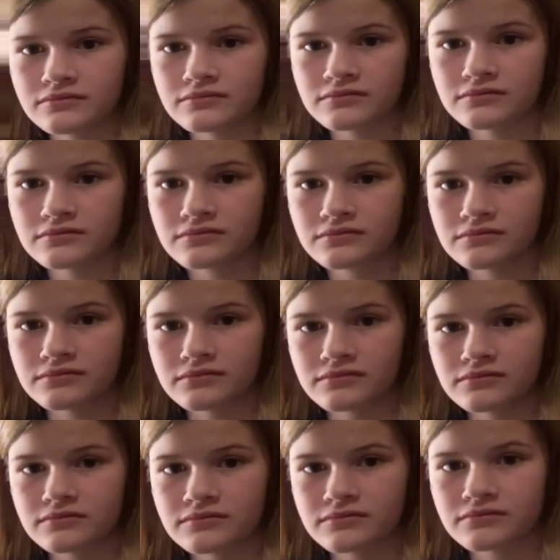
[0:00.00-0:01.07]

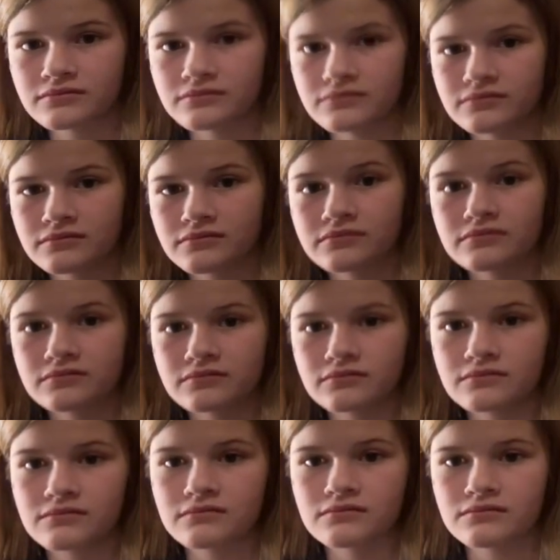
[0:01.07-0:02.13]

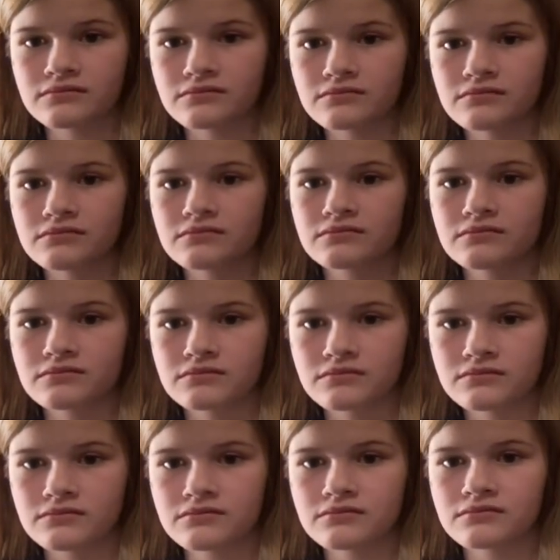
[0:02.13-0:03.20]

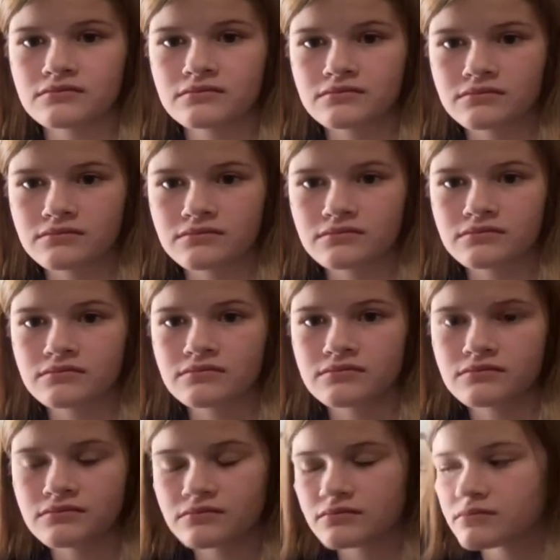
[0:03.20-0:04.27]

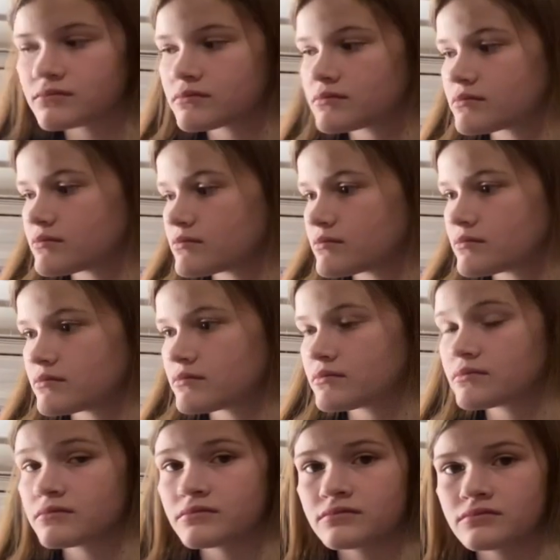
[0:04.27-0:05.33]

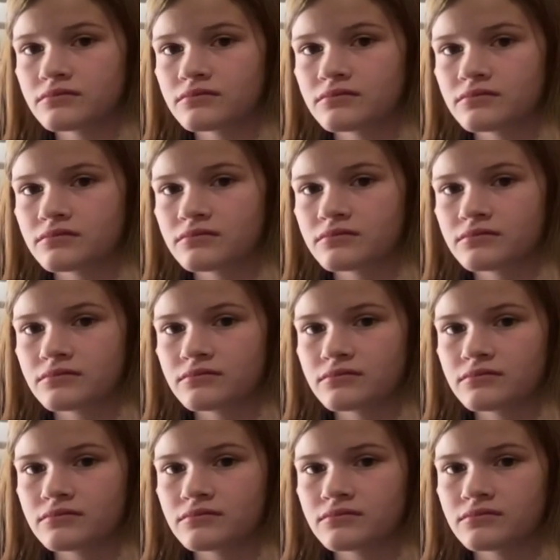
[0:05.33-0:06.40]

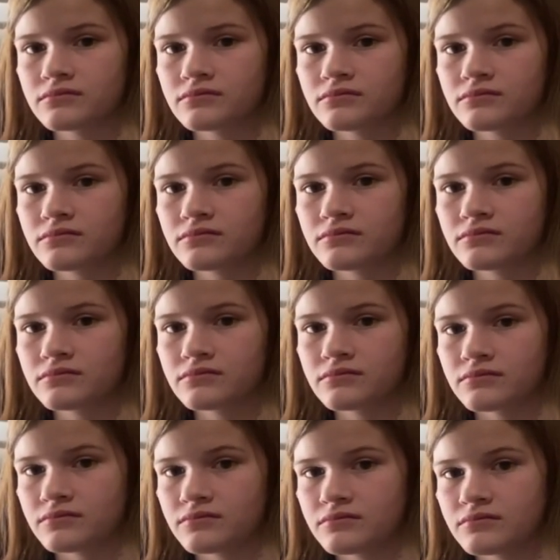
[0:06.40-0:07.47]

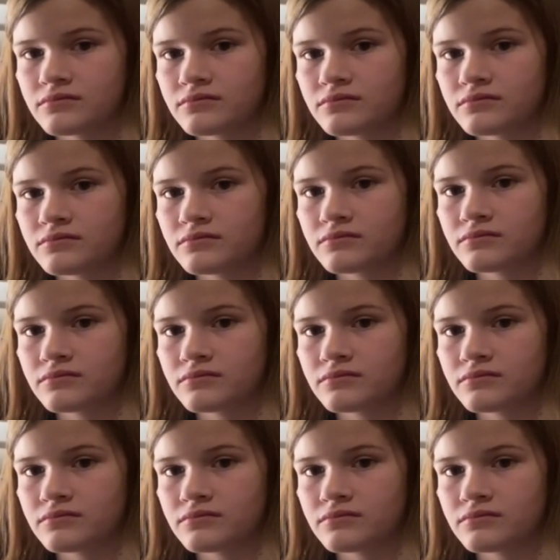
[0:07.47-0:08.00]
(silent)